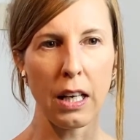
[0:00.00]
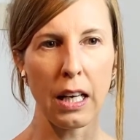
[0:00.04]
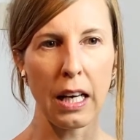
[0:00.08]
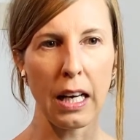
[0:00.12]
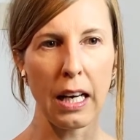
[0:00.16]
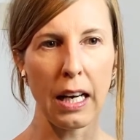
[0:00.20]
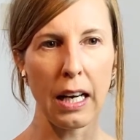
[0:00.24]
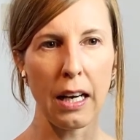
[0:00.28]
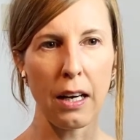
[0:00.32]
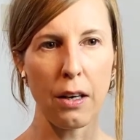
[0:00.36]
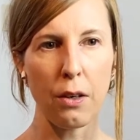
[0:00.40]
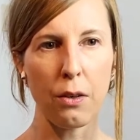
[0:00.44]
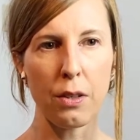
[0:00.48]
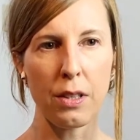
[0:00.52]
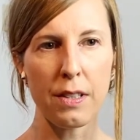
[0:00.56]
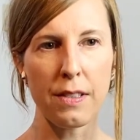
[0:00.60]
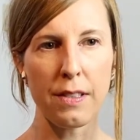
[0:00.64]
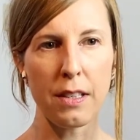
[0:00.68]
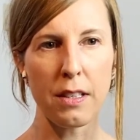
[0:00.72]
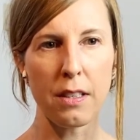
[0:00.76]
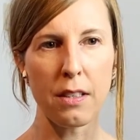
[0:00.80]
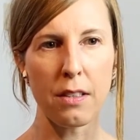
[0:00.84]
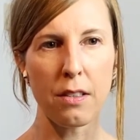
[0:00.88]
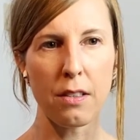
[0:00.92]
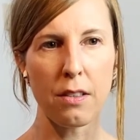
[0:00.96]
How is
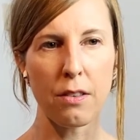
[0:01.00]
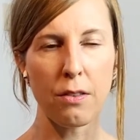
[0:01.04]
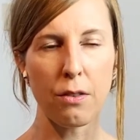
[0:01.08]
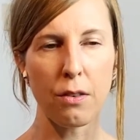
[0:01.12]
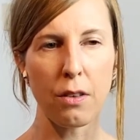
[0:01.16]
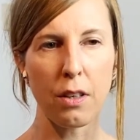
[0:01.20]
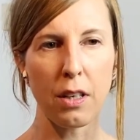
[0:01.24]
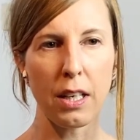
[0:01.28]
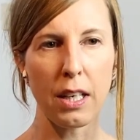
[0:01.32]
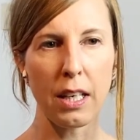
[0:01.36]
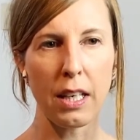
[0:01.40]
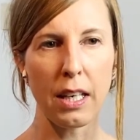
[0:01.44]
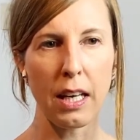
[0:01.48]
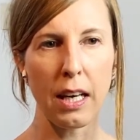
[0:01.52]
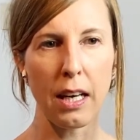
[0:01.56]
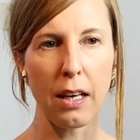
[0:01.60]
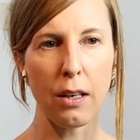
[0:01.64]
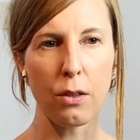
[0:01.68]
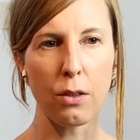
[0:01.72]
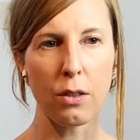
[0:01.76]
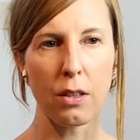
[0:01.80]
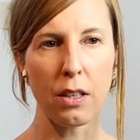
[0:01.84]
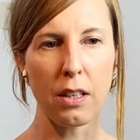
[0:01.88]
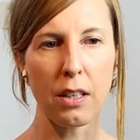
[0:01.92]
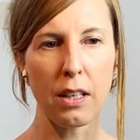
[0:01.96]
it right now,
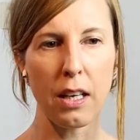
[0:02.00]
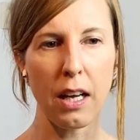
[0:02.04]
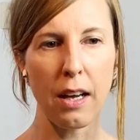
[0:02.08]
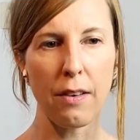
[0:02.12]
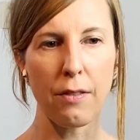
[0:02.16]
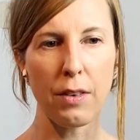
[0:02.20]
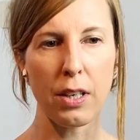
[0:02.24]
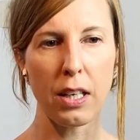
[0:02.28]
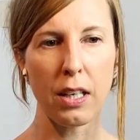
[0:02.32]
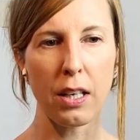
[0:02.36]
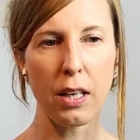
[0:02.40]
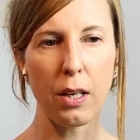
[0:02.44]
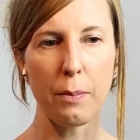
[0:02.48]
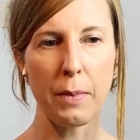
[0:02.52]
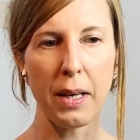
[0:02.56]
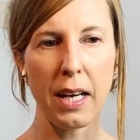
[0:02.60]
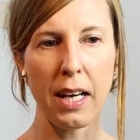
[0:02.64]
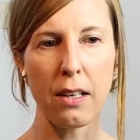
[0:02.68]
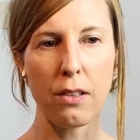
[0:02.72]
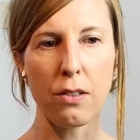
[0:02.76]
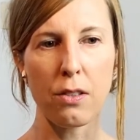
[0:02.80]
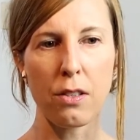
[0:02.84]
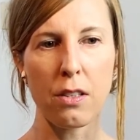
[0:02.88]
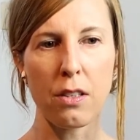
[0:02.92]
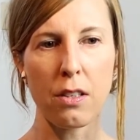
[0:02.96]
having come
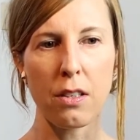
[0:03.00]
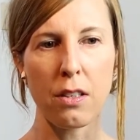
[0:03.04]
out